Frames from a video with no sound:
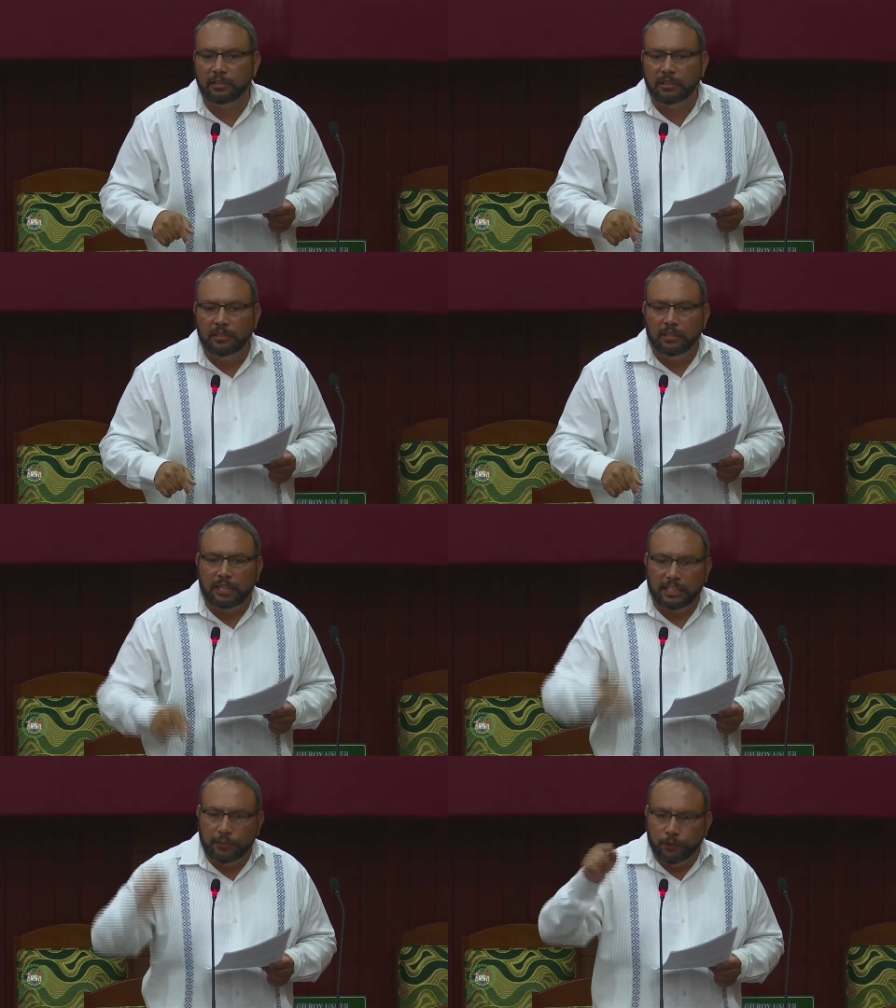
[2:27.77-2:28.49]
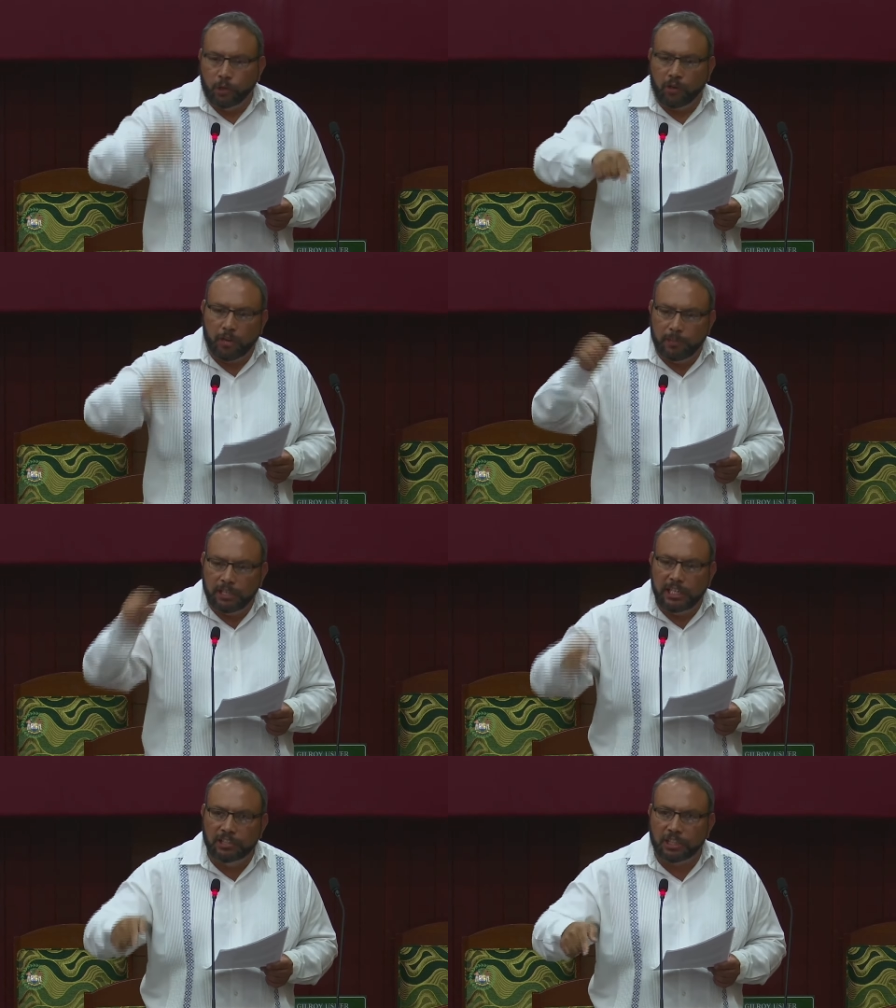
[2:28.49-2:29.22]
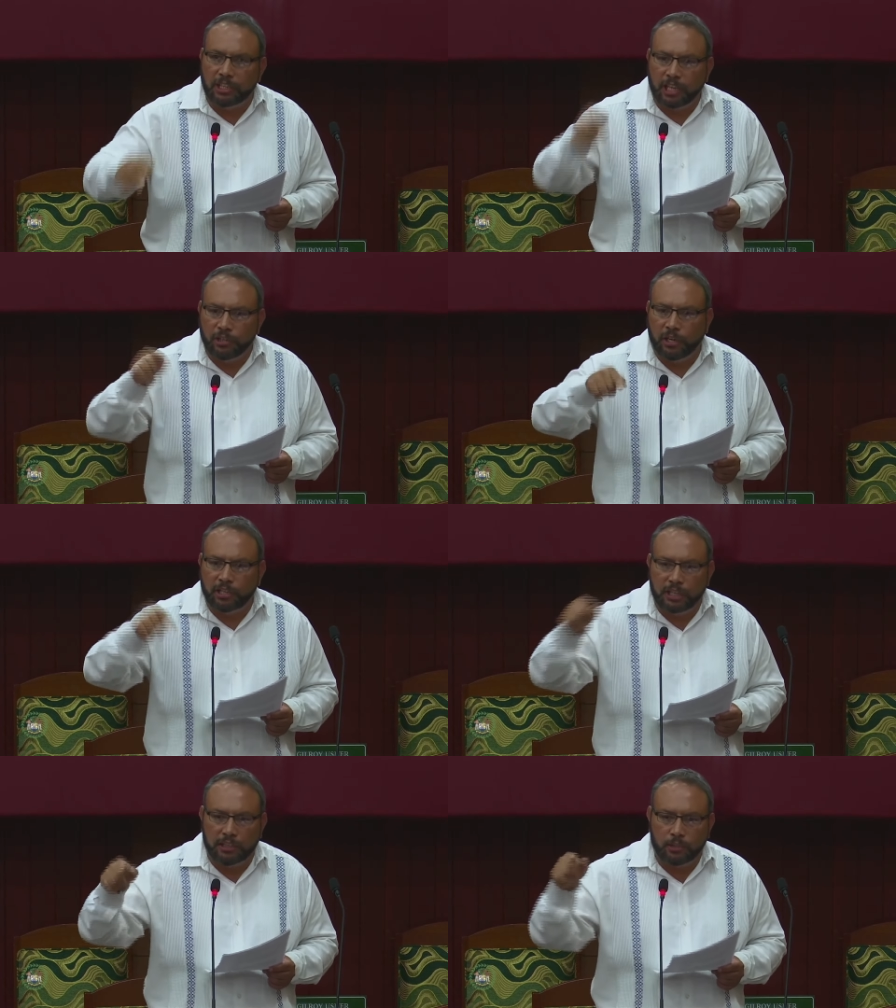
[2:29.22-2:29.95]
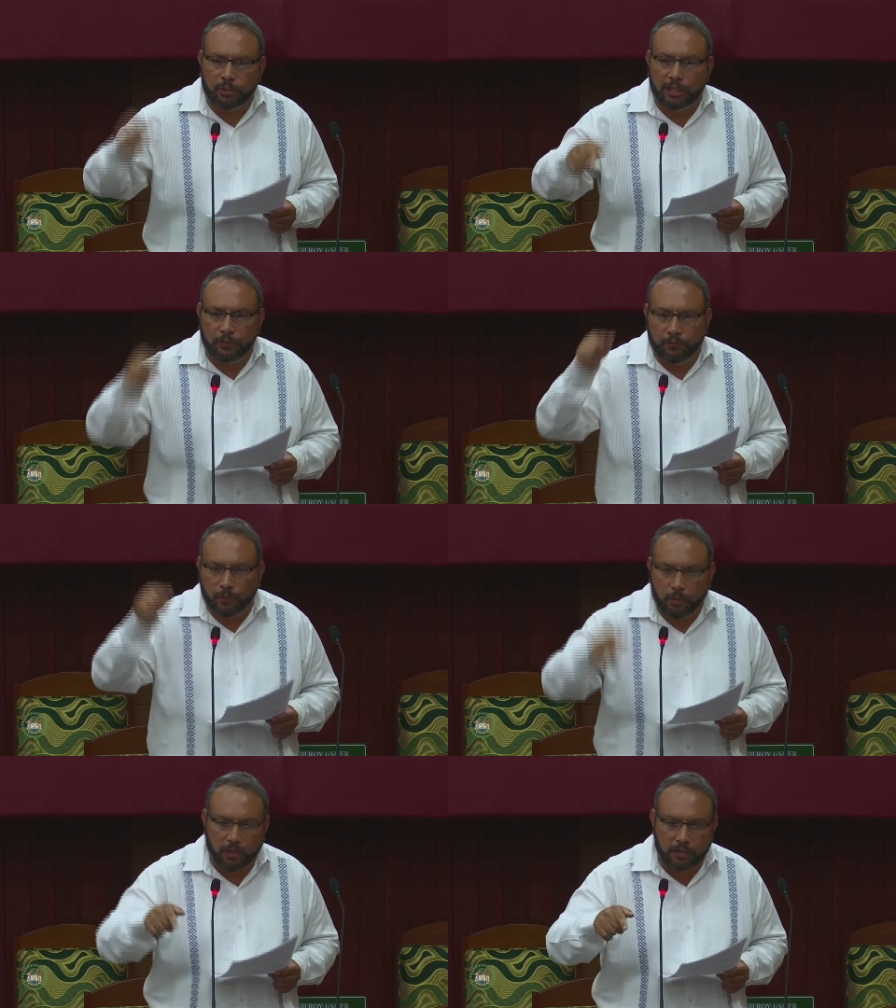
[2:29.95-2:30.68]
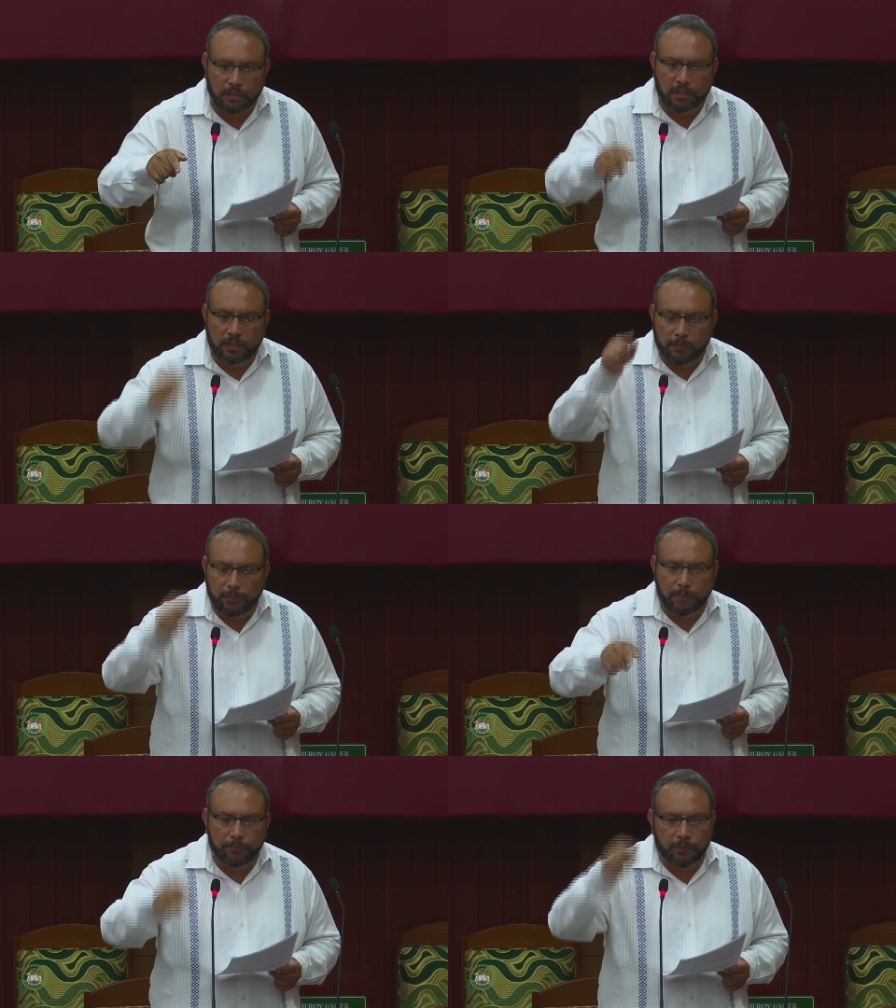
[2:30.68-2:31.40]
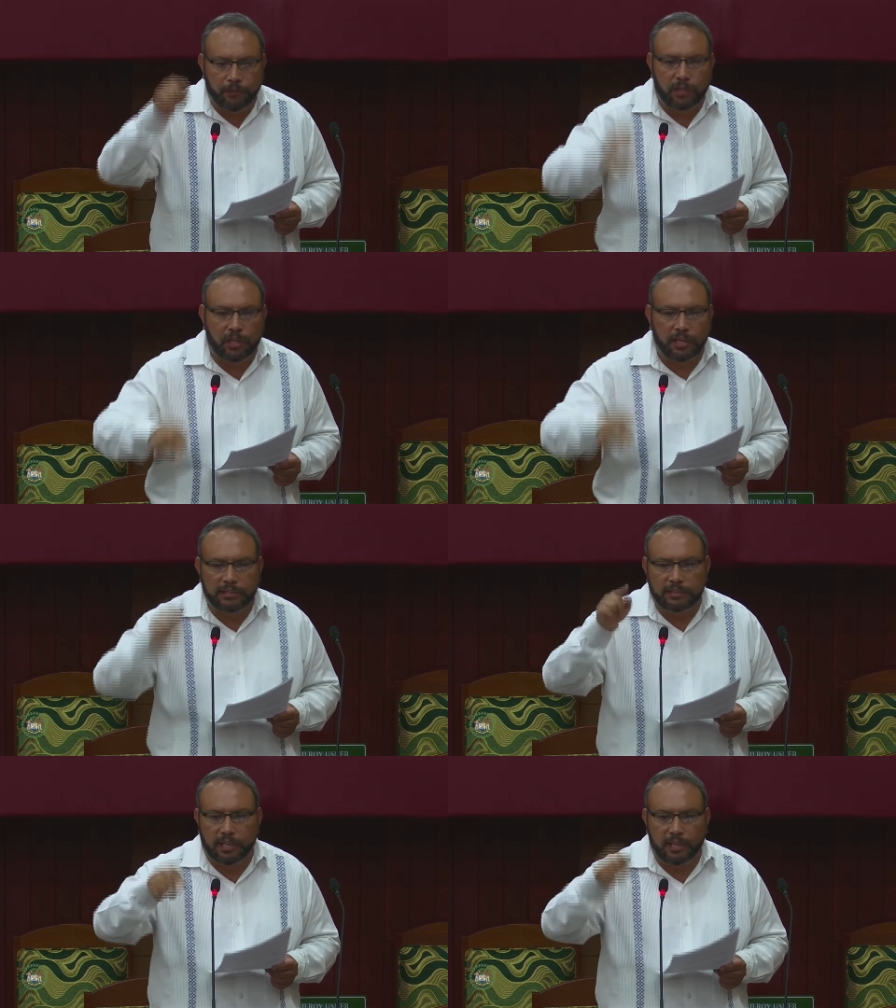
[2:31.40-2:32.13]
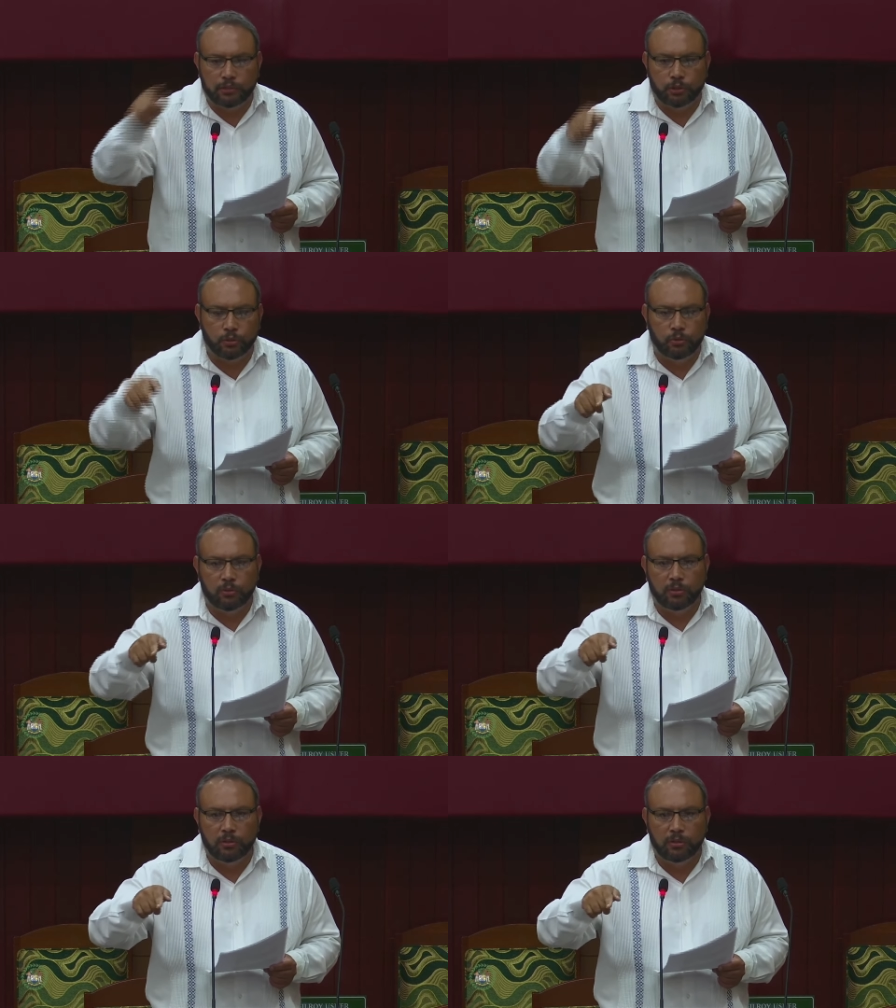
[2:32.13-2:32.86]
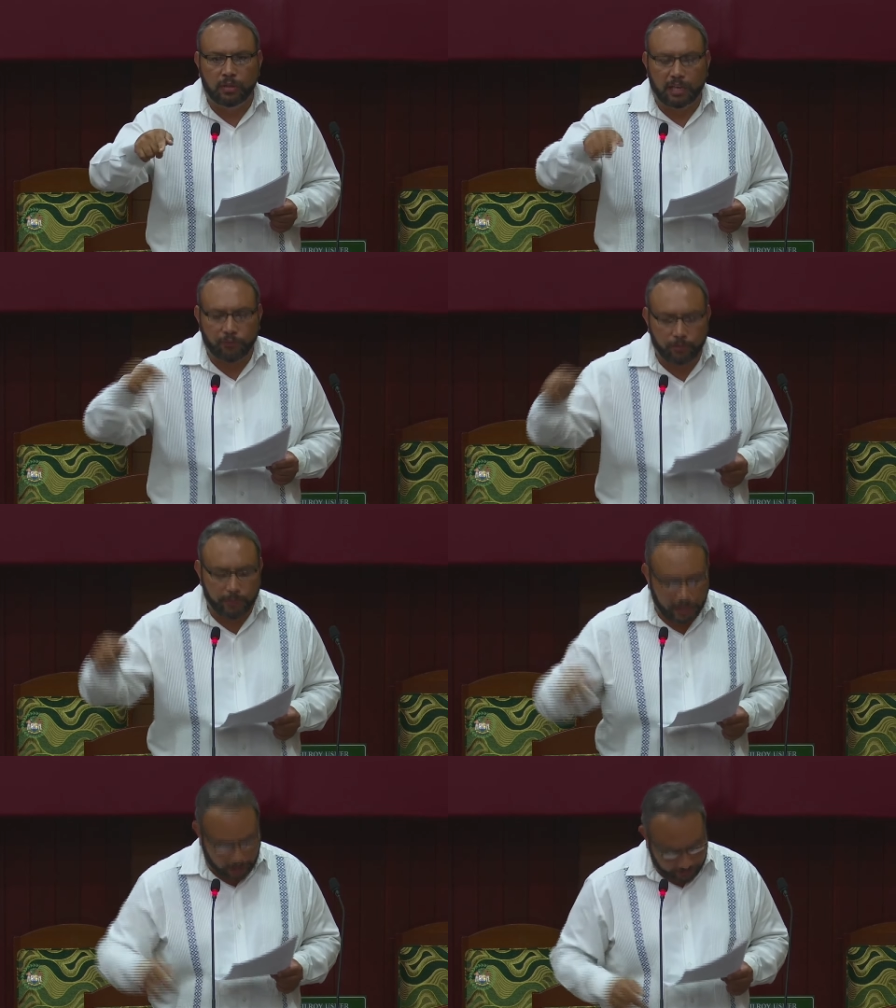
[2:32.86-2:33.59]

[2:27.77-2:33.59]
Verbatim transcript: that if you are a Belizean and you are not looking for work, the member for Colette called you a criminal.